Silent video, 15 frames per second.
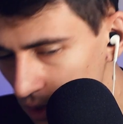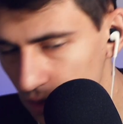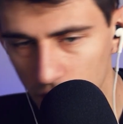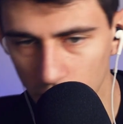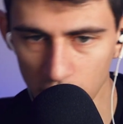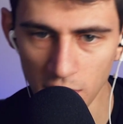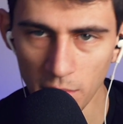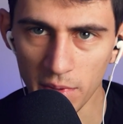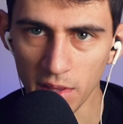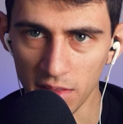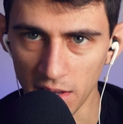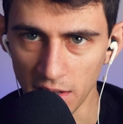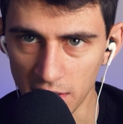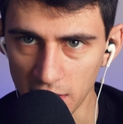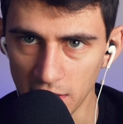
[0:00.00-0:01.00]
So some of the
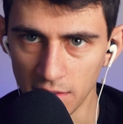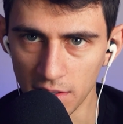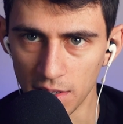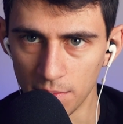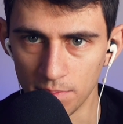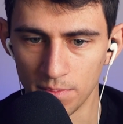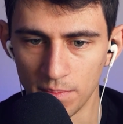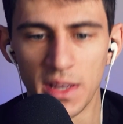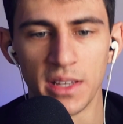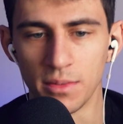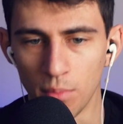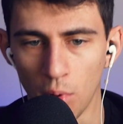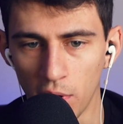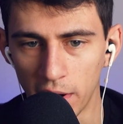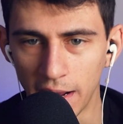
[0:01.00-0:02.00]
things he isn't
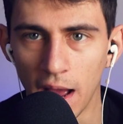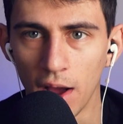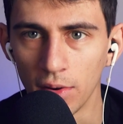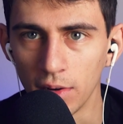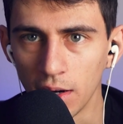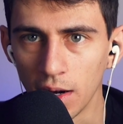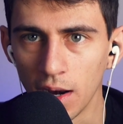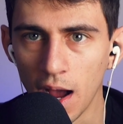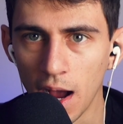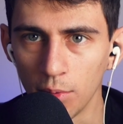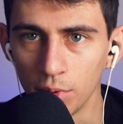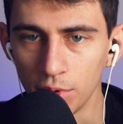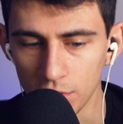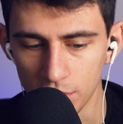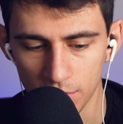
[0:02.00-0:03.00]
pointing out, and I
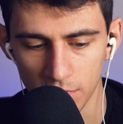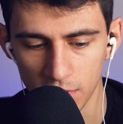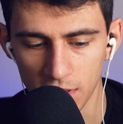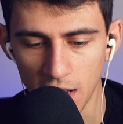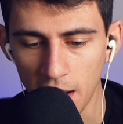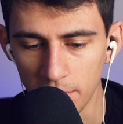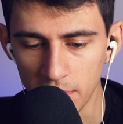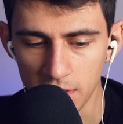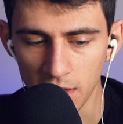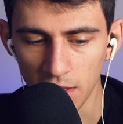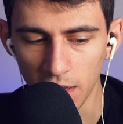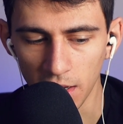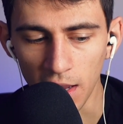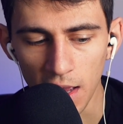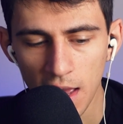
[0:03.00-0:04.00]
will just stop and say
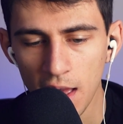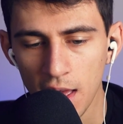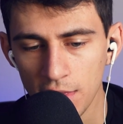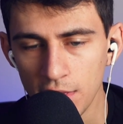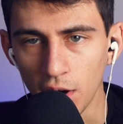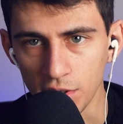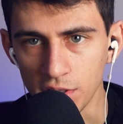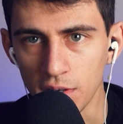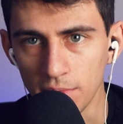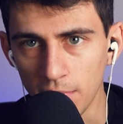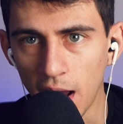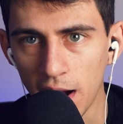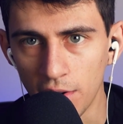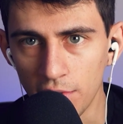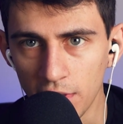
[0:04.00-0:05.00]
like, there are some
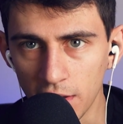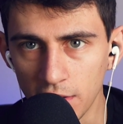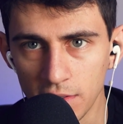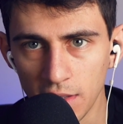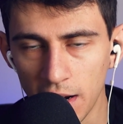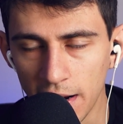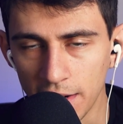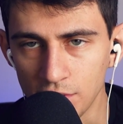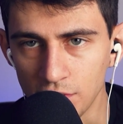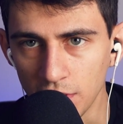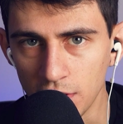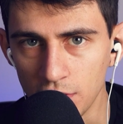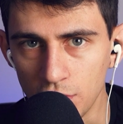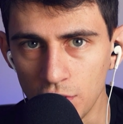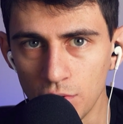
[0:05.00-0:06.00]
minor things that
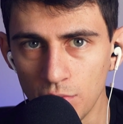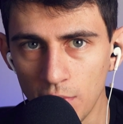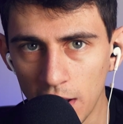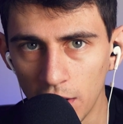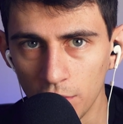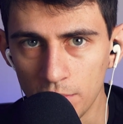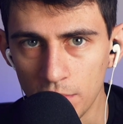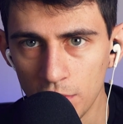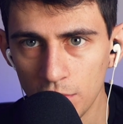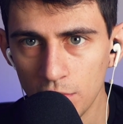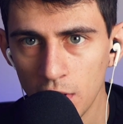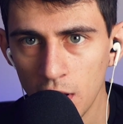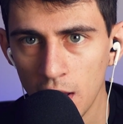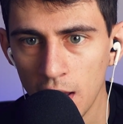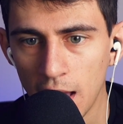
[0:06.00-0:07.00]
actually do help you.
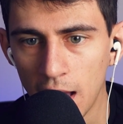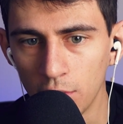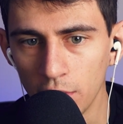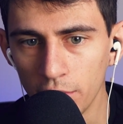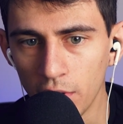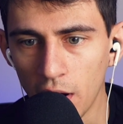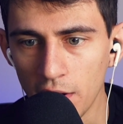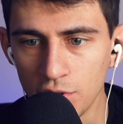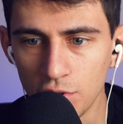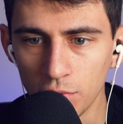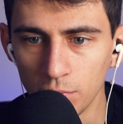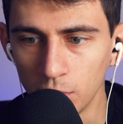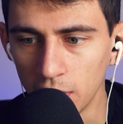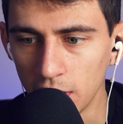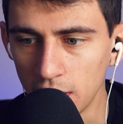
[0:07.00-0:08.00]
However, I do
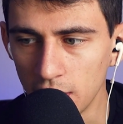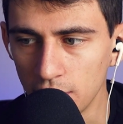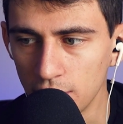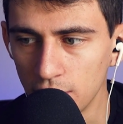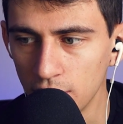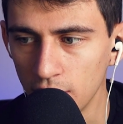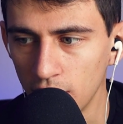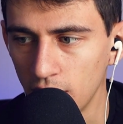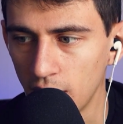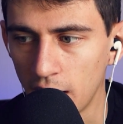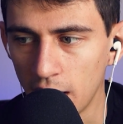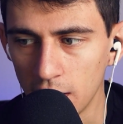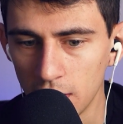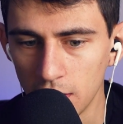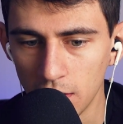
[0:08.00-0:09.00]
believe
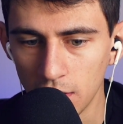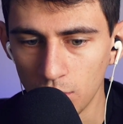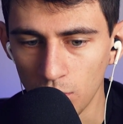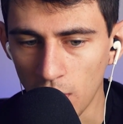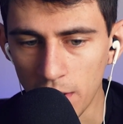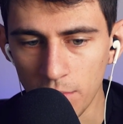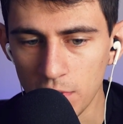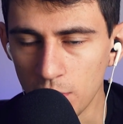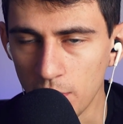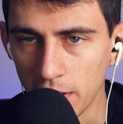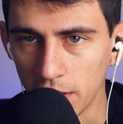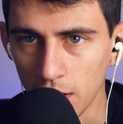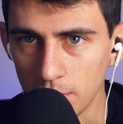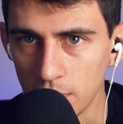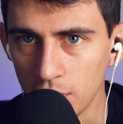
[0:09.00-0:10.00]
that right when you wake
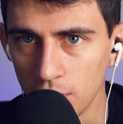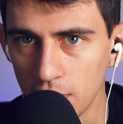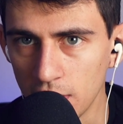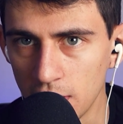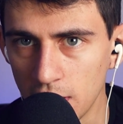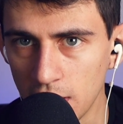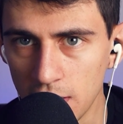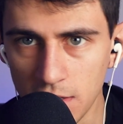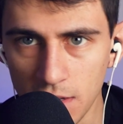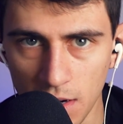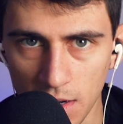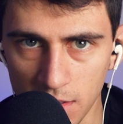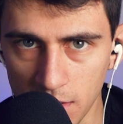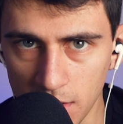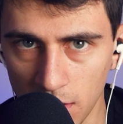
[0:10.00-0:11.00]
up, you don't need to
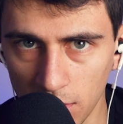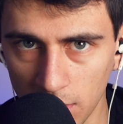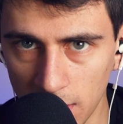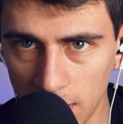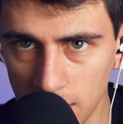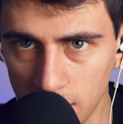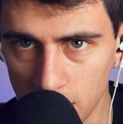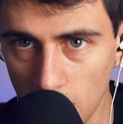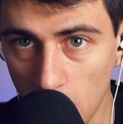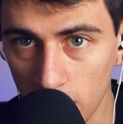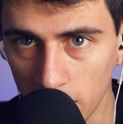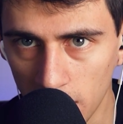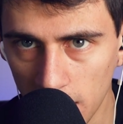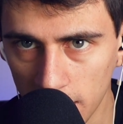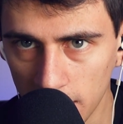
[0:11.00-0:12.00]
necessarily get
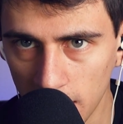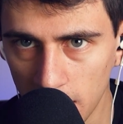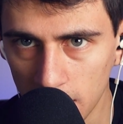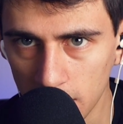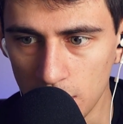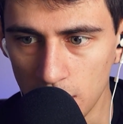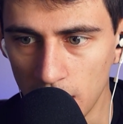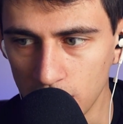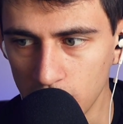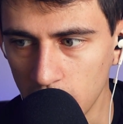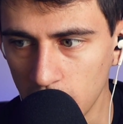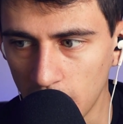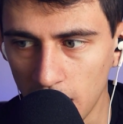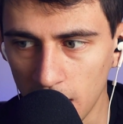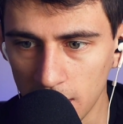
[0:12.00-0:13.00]
started like that. Those are
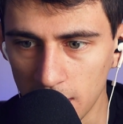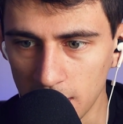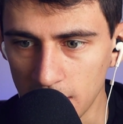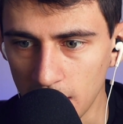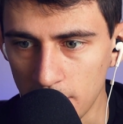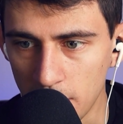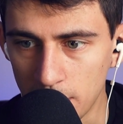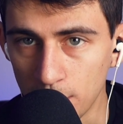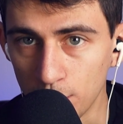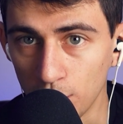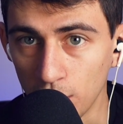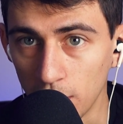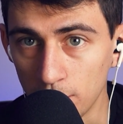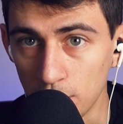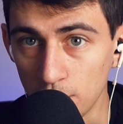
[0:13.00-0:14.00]
the kind of things that maybe will
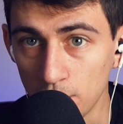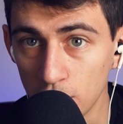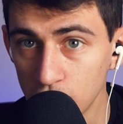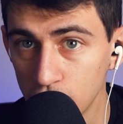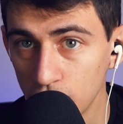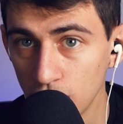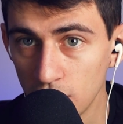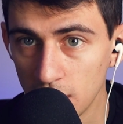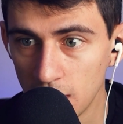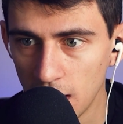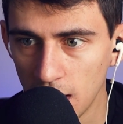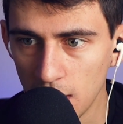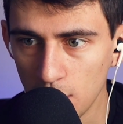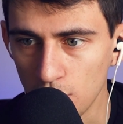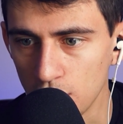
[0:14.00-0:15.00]
help you push through the
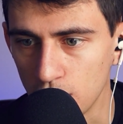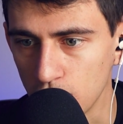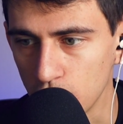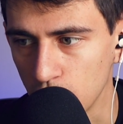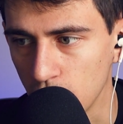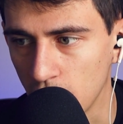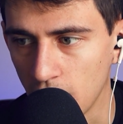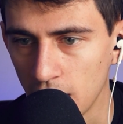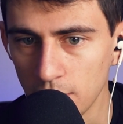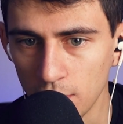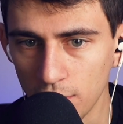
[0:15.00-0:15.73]
day, or you can do the night